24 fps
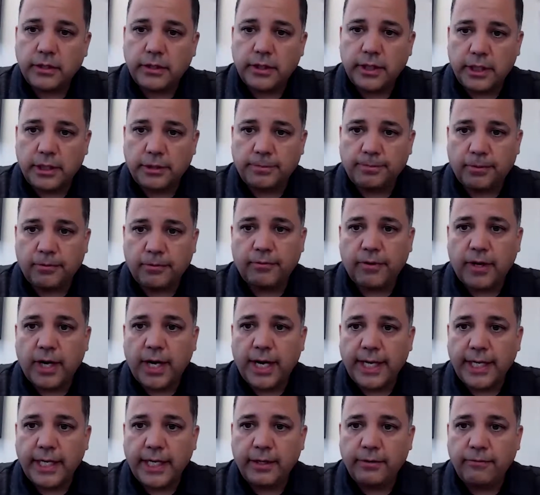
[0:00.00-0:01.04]
that's
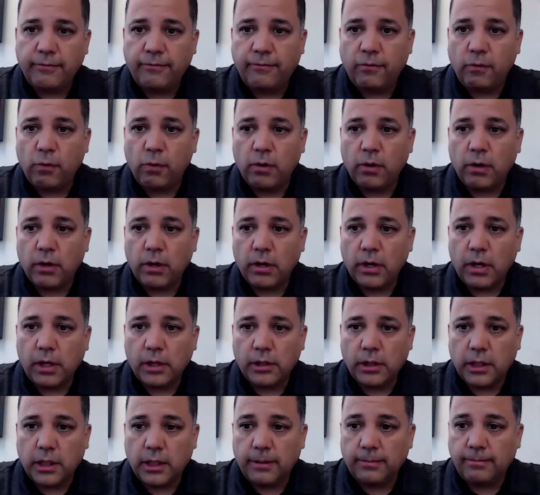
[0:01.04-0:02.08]
provided for
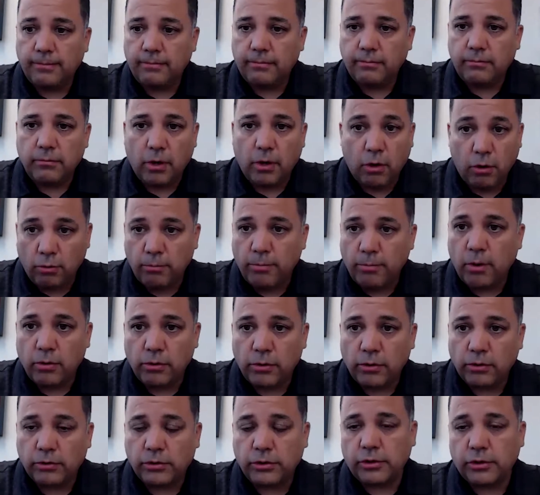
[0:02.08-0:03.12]

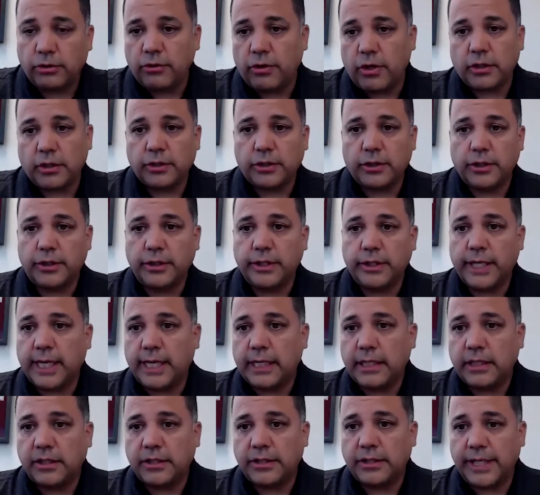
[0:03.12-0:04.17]
homeowners across the
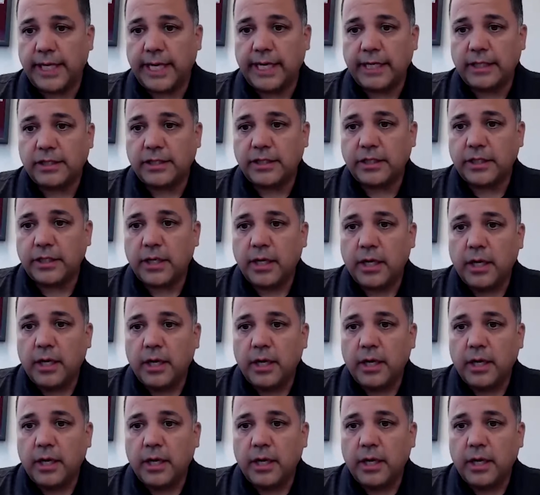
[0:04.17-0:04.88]
United States.